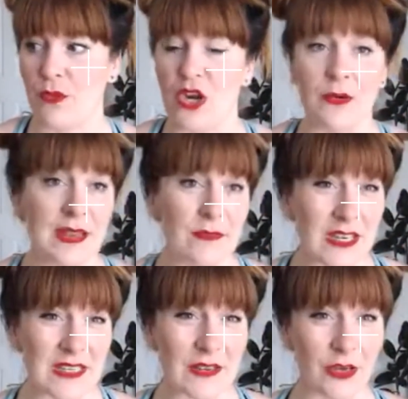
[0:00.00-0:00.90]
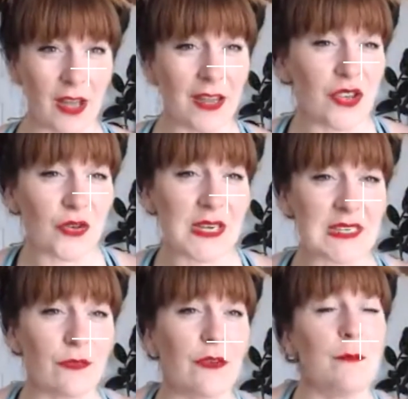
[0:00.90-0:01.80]
lived in a different country,
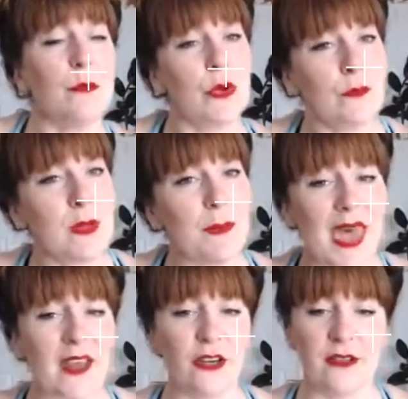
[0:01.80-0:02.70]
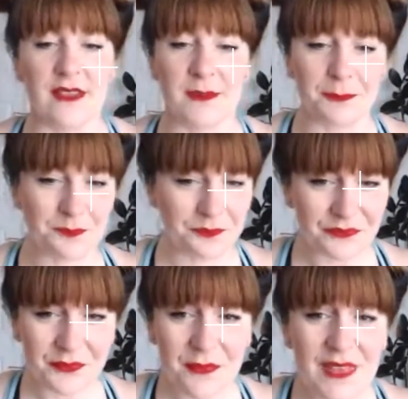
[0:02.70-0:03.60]
different movement patterns.
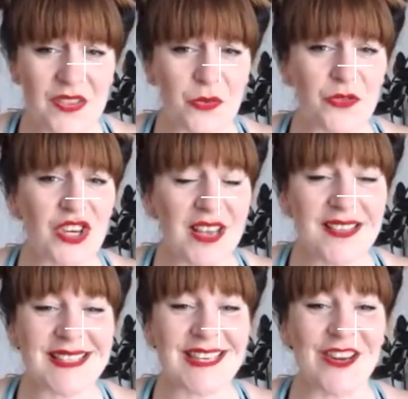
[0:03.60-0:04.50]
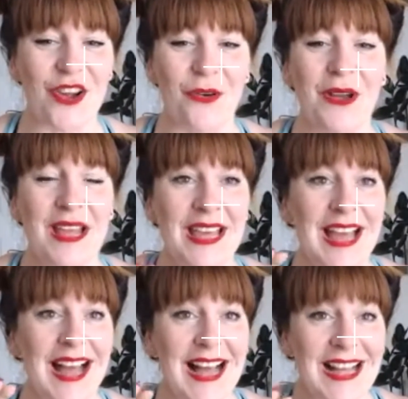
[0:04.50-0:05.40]
So just,
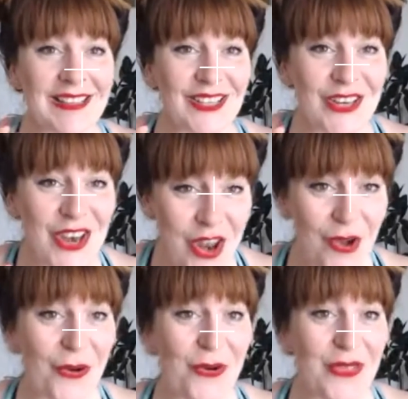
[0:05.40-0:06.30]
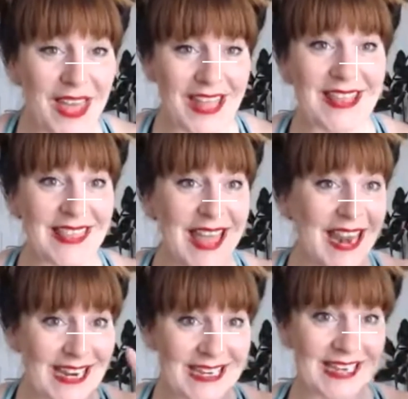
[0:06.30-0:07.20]
know that
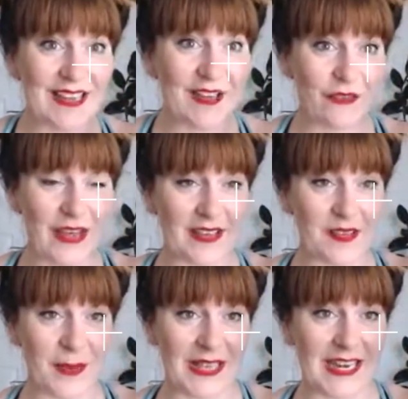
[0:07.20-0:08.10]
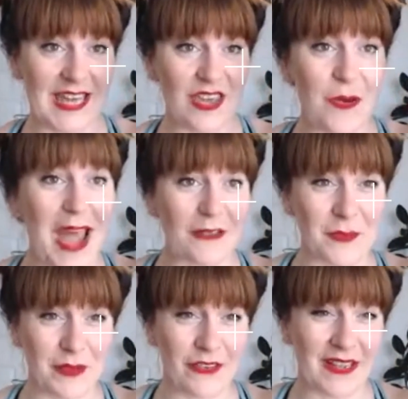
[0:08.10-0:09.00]
idea of flexibility, you have
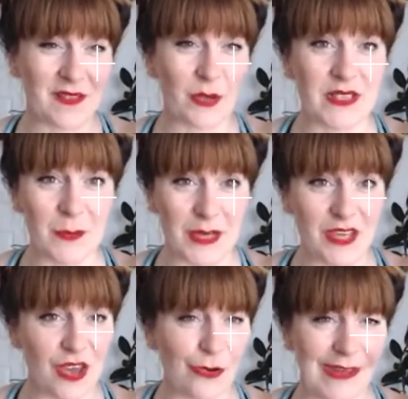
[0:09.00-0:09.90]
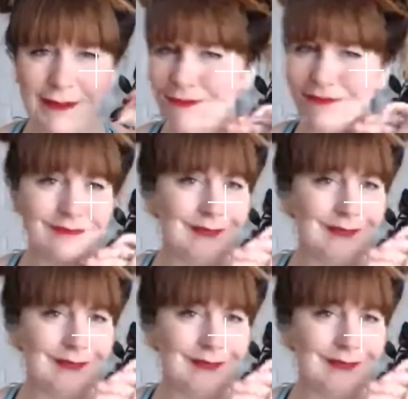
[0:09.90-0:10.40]
to be flexible to be a yogi.